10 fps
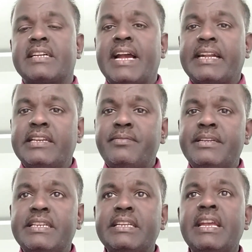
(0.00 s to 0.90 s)

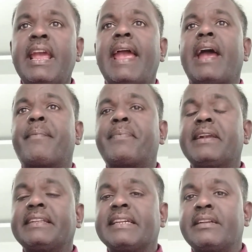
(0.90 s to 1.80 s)
activity.
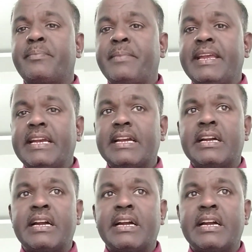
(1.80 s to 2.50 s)
After that, make